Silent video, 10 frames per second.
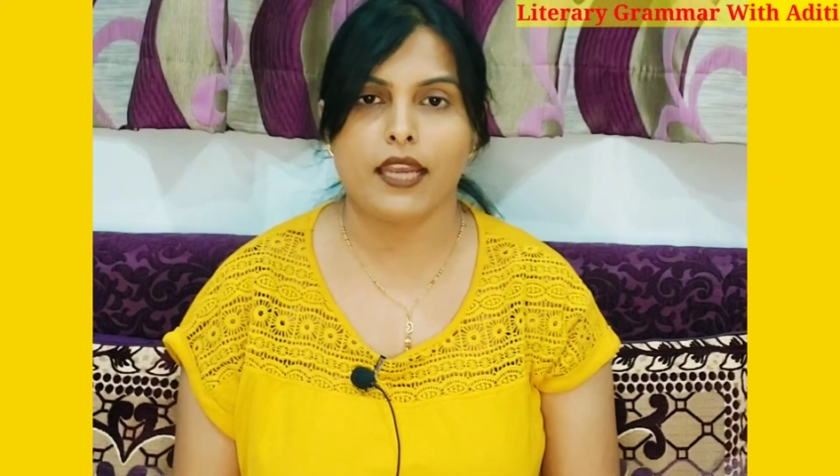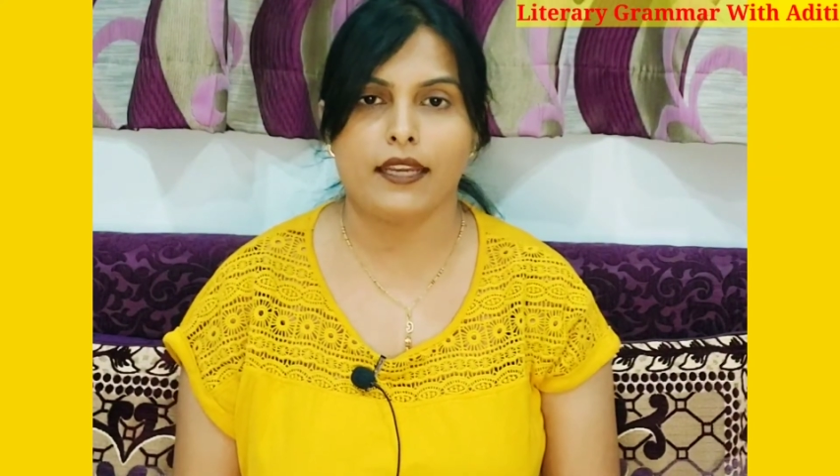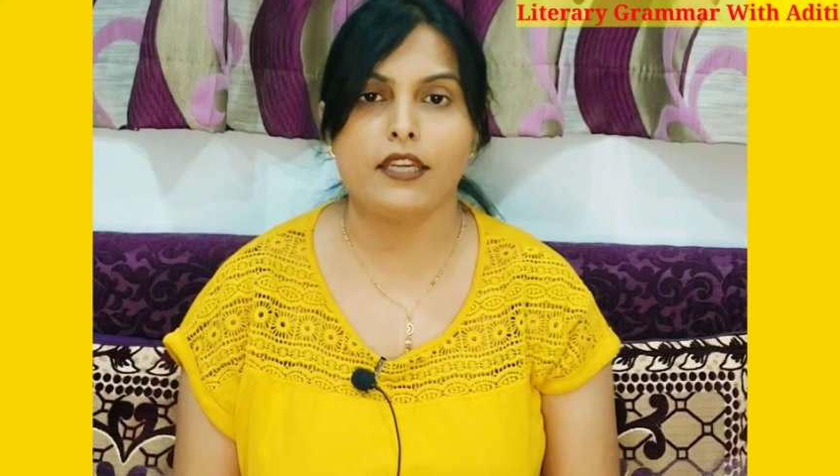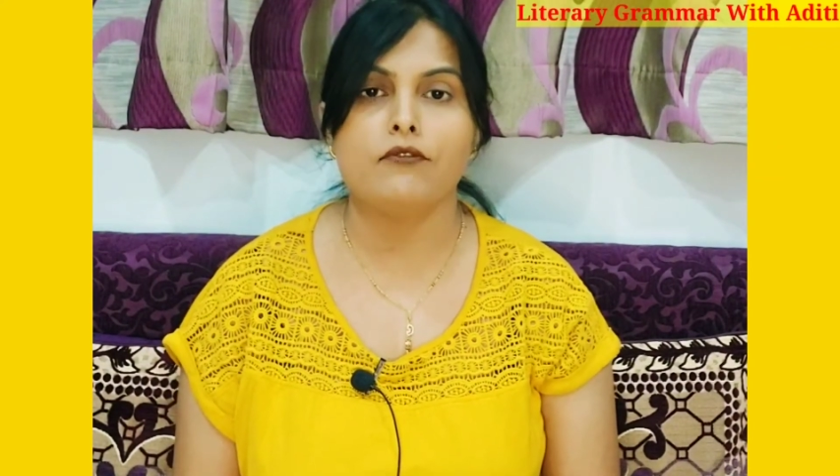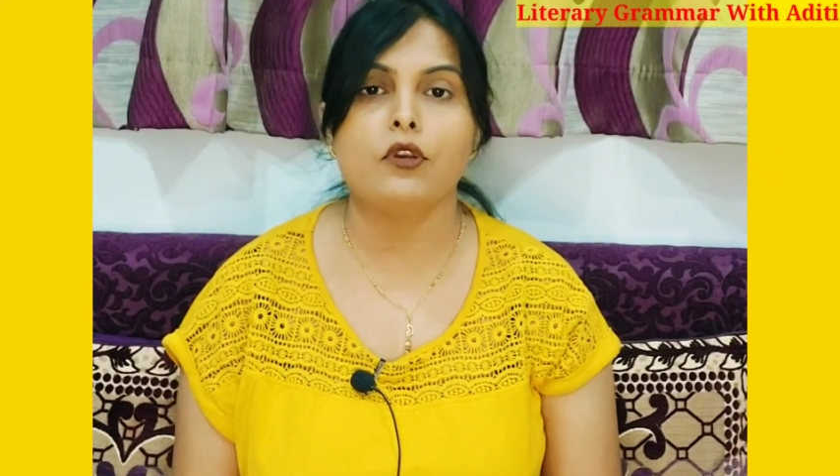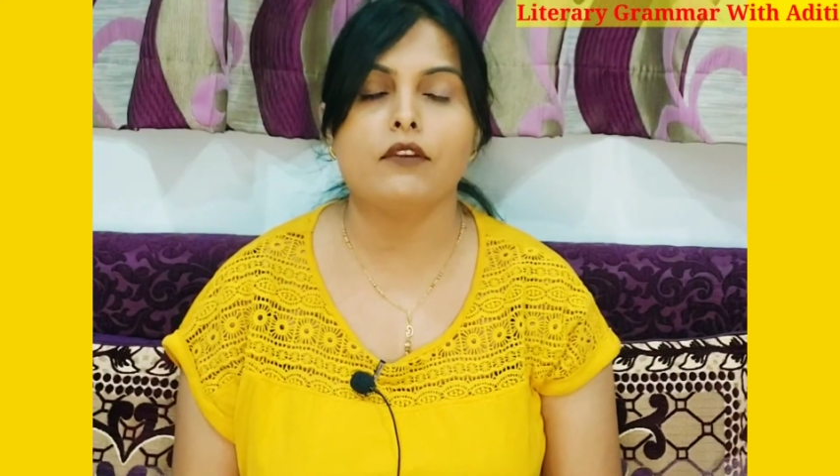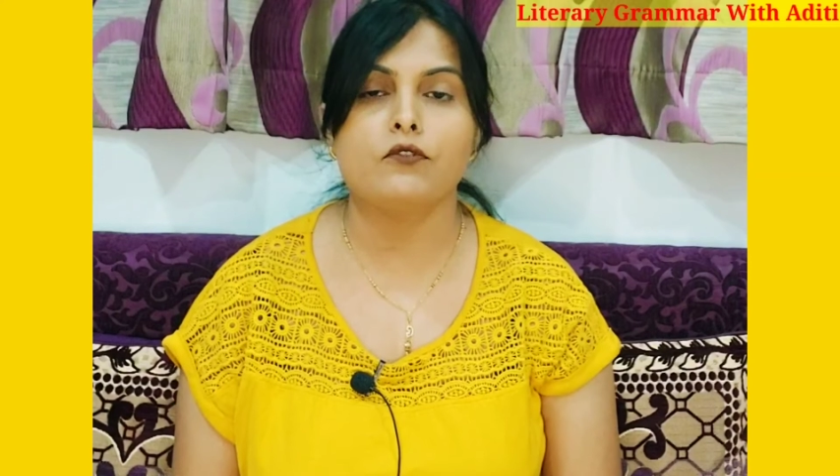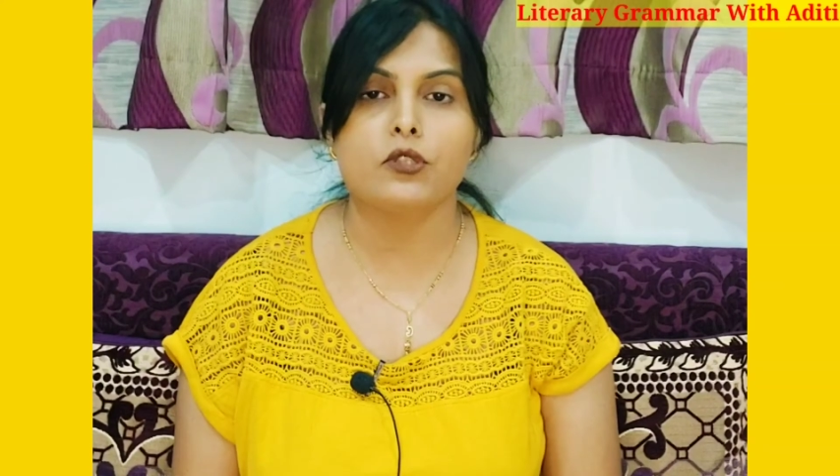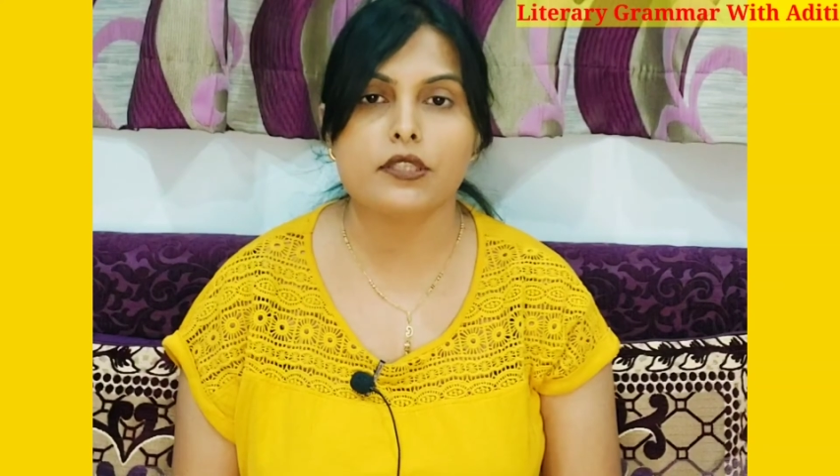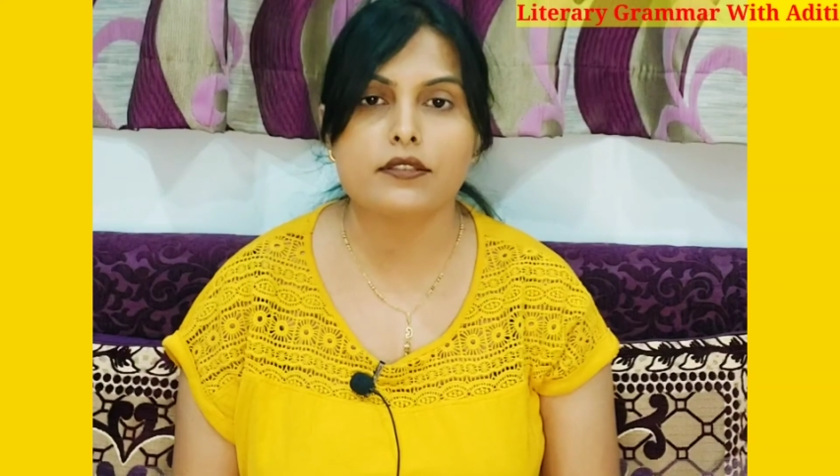can if you
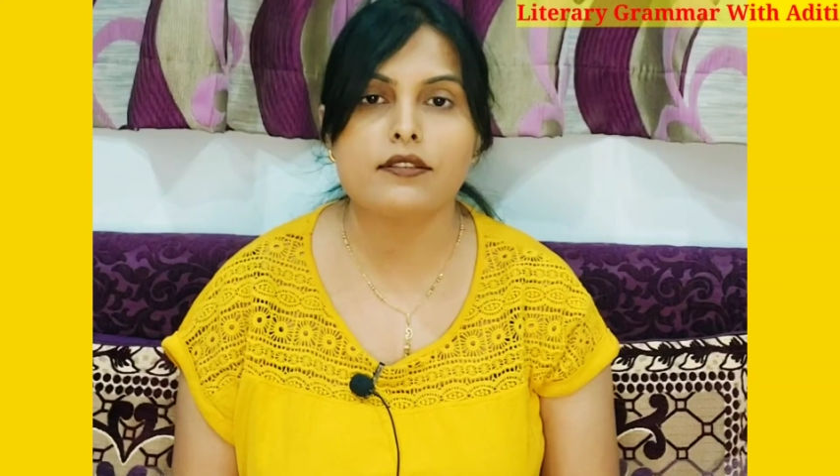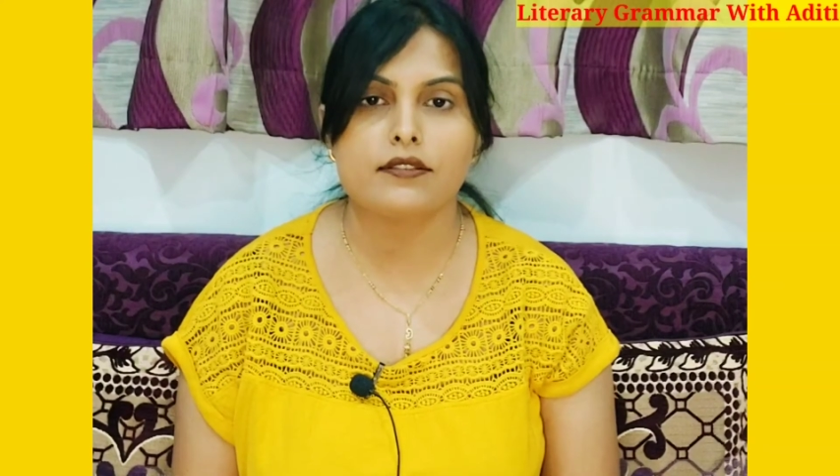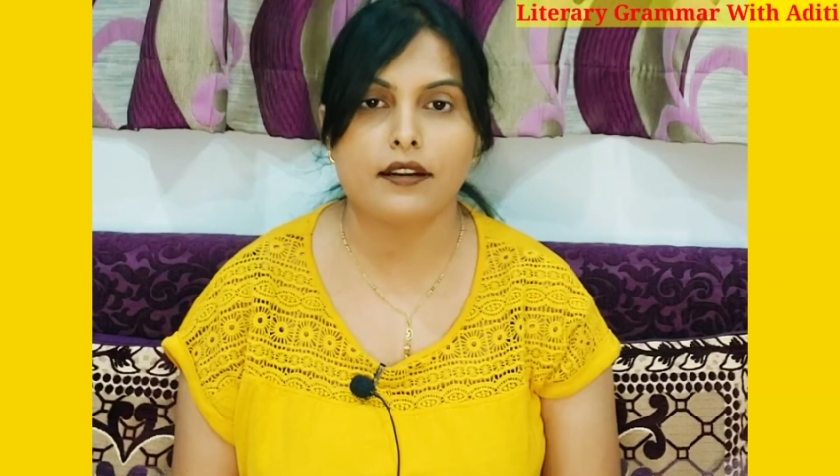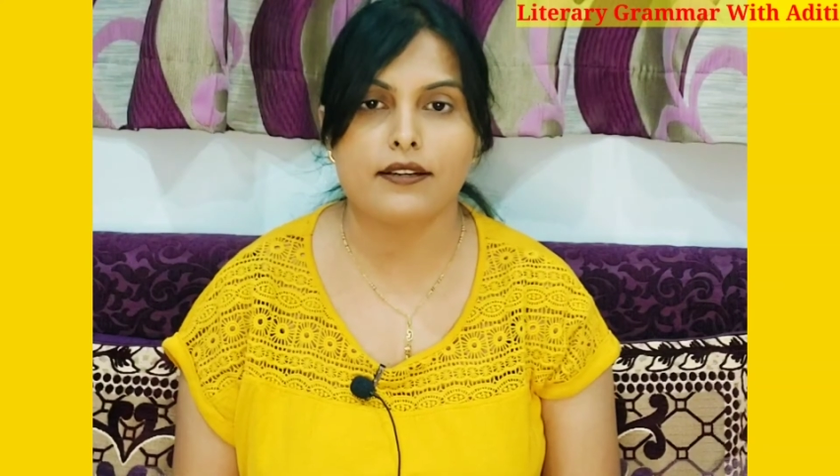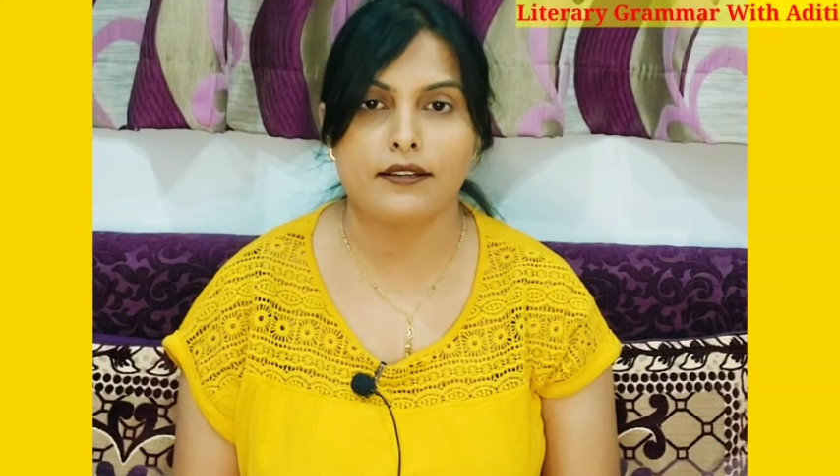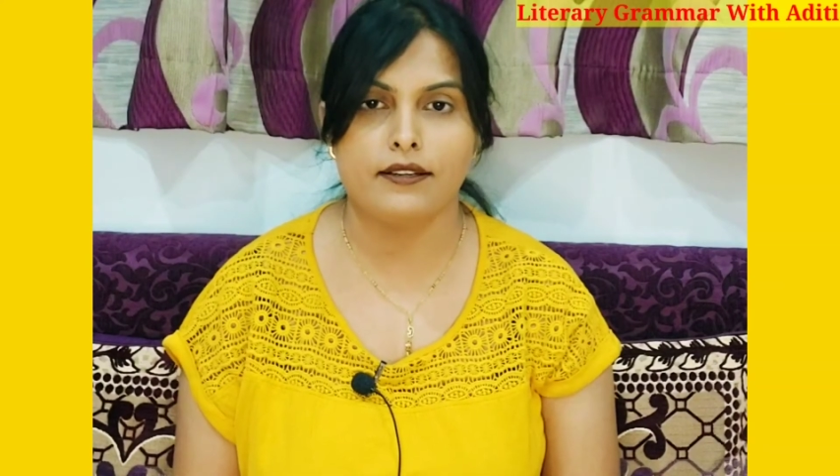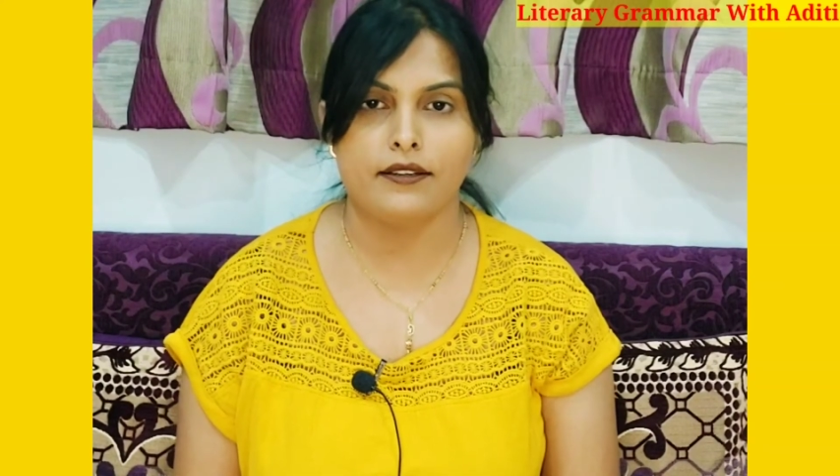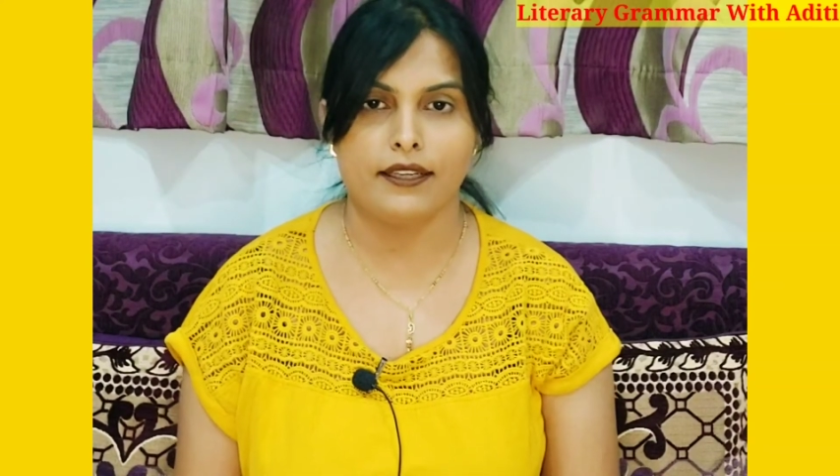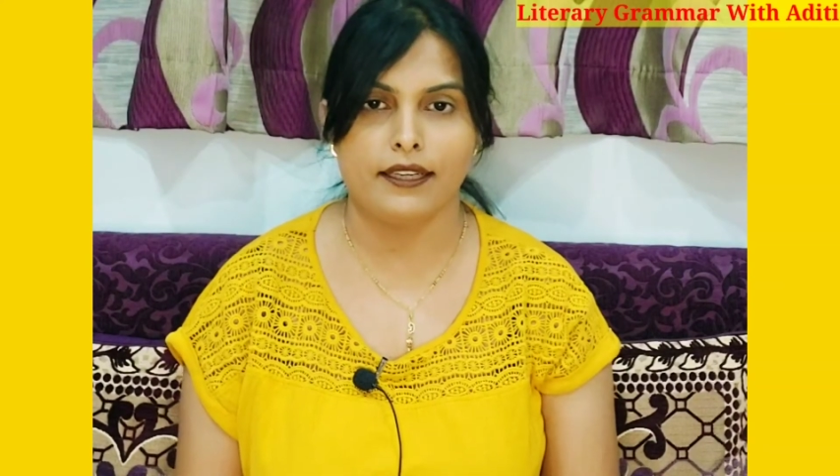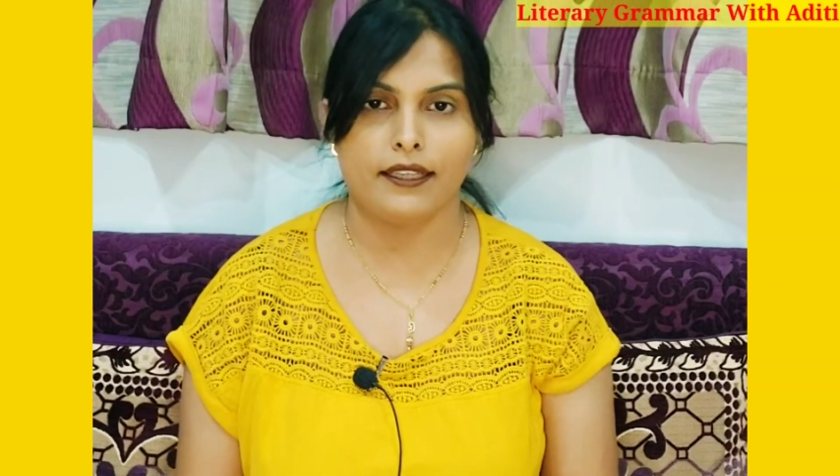have just started
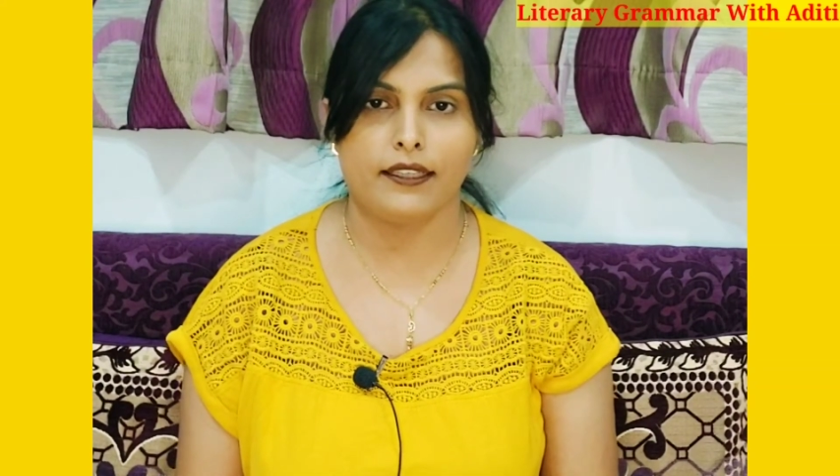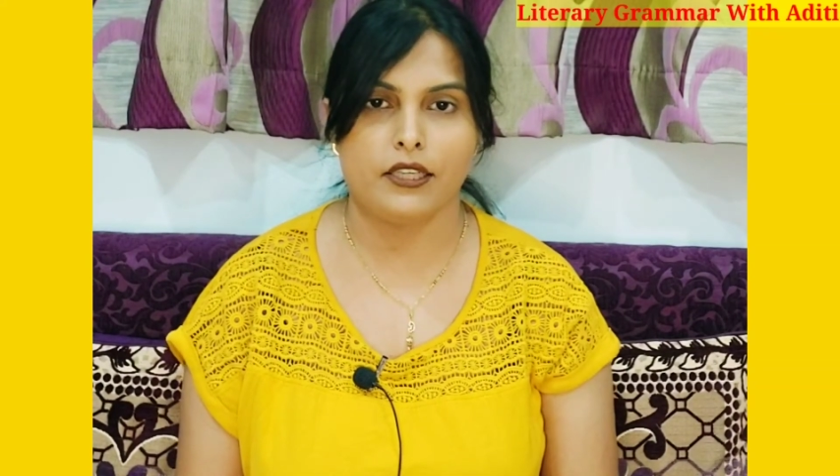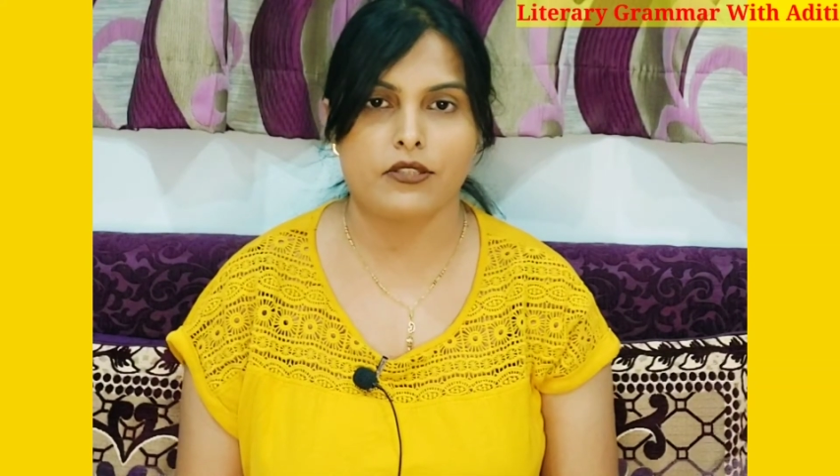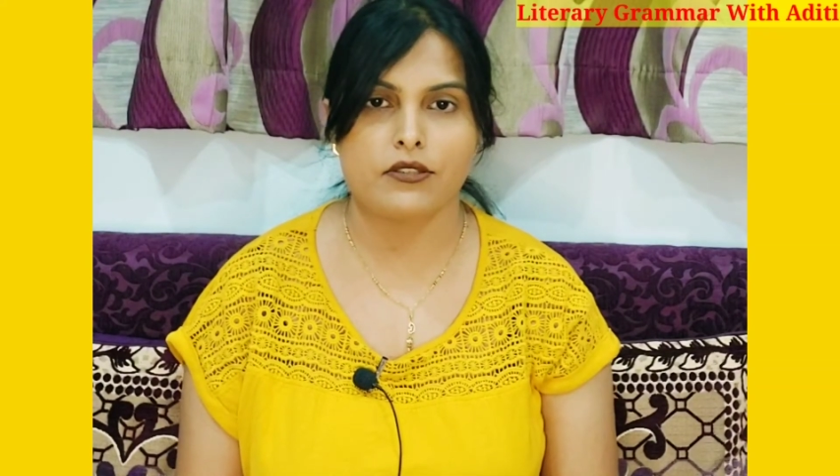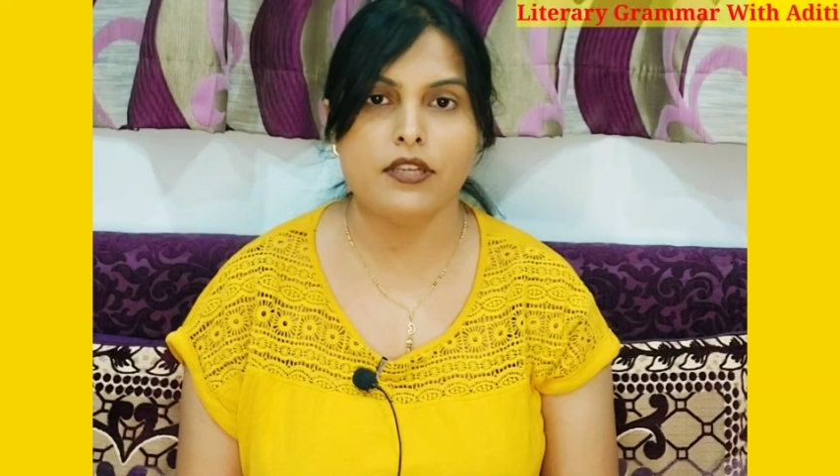learning English.